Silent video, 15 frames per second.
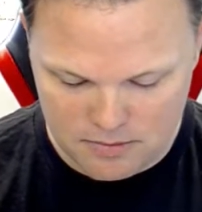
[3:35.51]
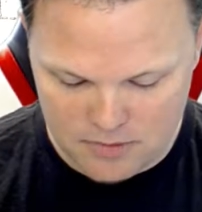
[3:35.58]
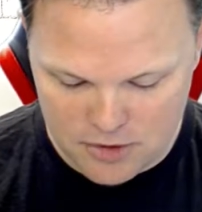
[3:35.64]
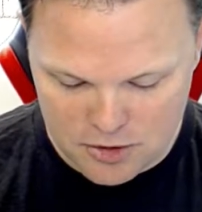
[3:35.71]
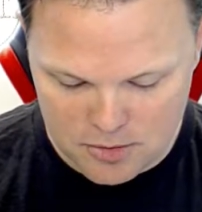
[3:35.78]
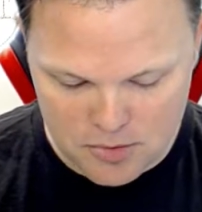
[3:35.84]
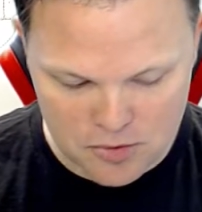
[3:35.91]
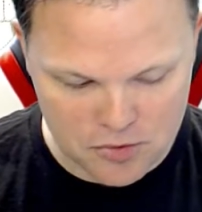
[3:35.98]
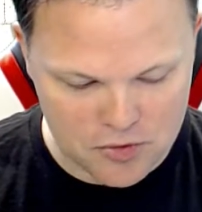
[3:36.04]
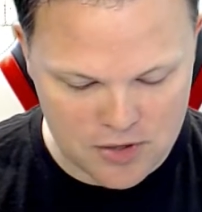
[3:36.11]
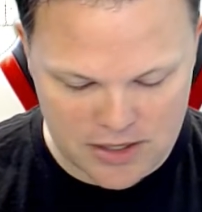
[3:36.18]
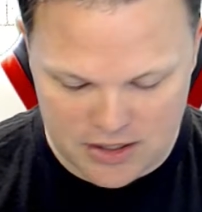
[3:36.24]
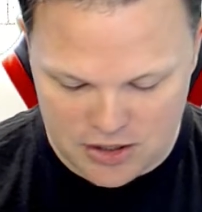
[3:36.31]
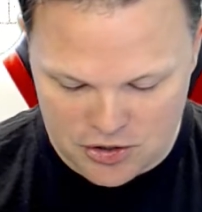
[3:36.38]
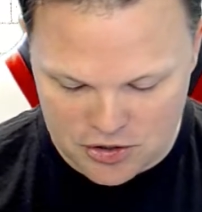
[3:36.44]
smooth
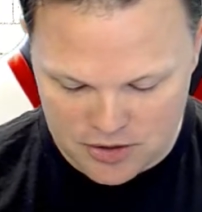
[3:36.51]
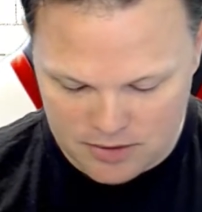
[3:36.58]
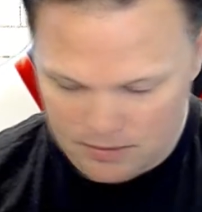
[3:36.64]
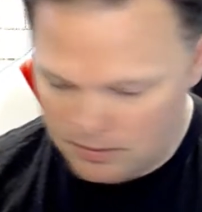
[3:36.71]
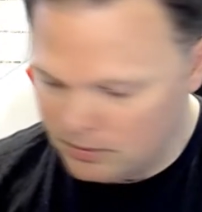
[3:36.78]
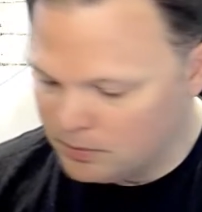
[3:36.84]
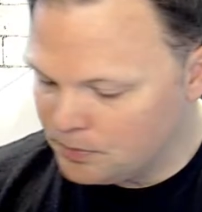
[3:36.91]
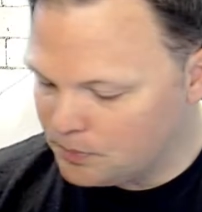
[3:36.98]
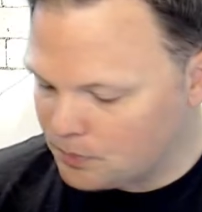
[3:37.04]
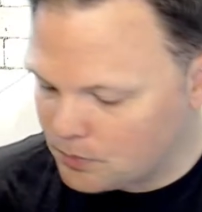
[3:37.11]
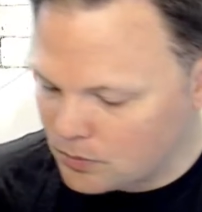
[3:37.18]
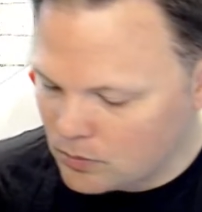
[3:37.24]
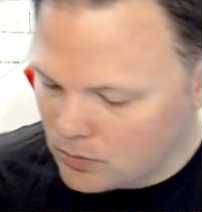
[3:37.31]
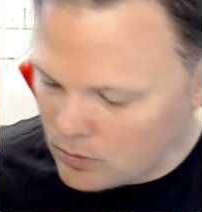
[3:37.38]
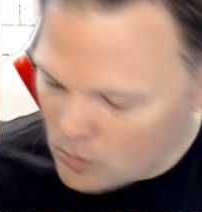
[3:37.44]
transition.
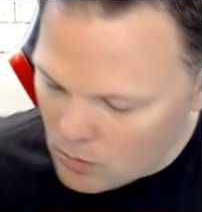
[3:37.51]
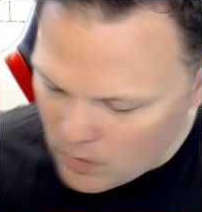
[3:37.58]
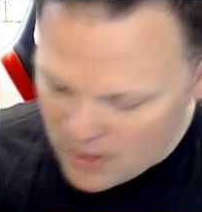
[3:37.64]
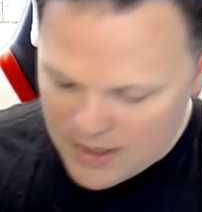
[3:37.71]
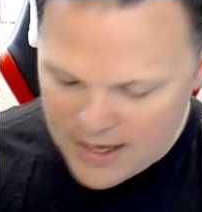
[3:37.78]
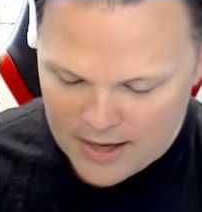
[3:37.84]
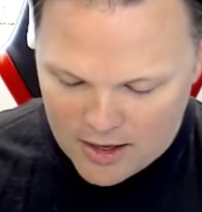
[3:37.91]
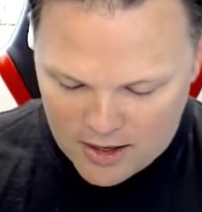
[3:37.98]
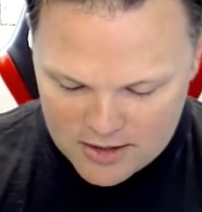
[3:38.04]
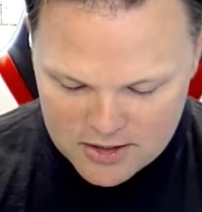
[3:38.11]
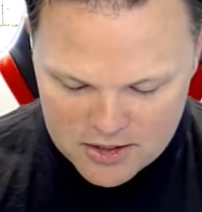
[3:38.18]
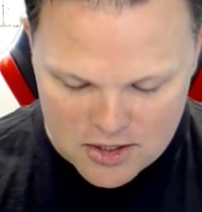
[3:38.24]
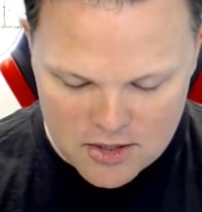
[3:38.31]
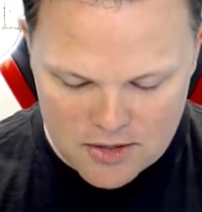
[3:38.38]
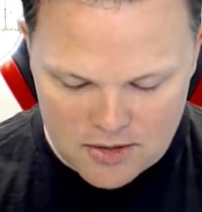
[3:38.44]
They
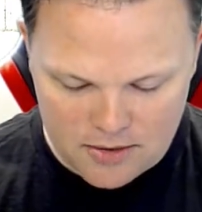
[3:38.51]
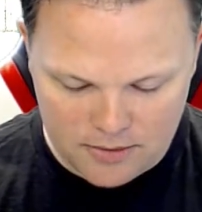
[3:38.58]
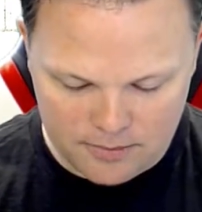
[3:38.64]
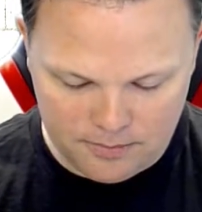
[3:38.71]
also